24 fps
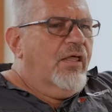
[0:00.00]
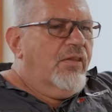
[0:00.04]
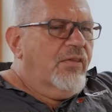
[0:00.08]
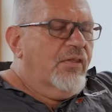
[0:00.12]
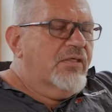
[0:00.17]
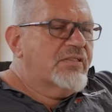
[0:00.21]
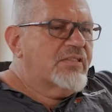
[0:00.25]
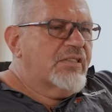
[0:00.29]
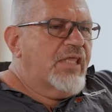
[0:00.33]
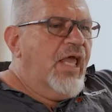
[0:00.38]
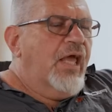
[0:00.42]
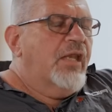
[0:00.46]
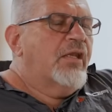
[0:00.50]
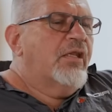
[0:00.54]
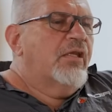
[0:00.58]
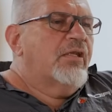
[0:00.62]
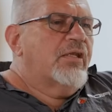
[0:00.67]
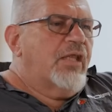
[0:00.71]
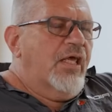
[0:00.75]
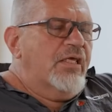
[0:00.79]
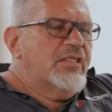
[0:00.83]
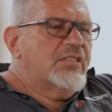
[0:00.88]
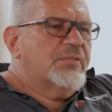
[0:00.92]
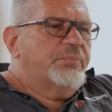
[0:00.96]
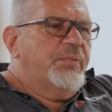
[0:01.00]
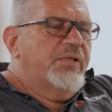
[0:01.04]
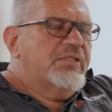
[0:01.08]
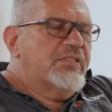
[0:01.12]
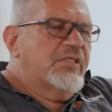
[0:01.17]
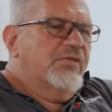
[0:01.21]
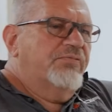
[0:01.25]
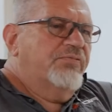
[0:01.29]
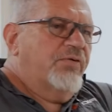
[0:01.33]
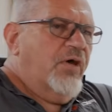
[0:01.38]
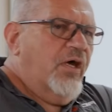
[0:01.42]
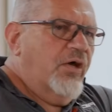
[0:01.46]
The standard does
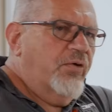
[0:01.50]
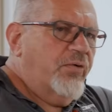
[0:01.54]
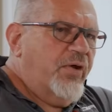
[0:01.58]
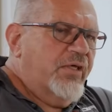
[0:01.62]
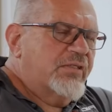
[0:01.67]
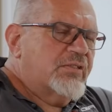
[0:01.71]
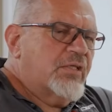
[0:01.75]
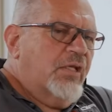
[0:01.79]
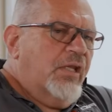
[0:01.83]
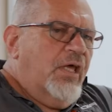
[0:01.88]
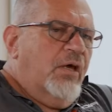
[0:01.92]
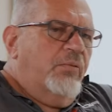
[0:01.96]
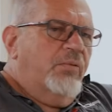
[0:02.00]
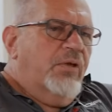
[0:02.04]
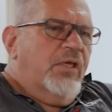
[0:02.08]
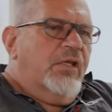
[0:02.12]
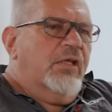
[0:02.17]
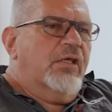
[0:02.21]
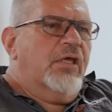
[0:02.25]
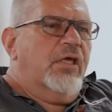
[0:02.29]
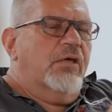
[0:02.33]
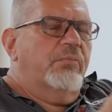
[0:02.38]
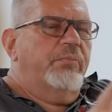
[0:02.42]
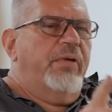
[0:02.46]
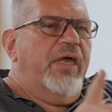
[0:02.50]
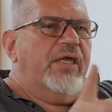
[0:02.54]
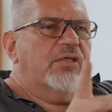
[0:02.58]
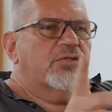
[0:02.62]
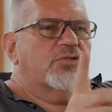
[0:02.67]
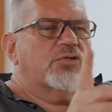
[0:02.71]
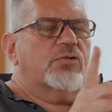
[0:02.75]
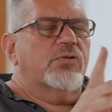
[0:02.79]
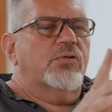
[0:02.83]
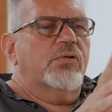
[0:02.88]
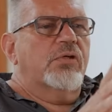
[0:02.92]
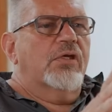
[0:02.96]
specify. All right, so now we're going to go back
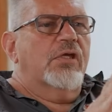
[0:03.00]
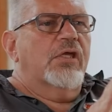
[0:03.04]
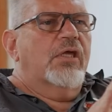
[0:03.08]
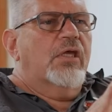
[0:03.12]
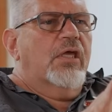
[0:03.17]
to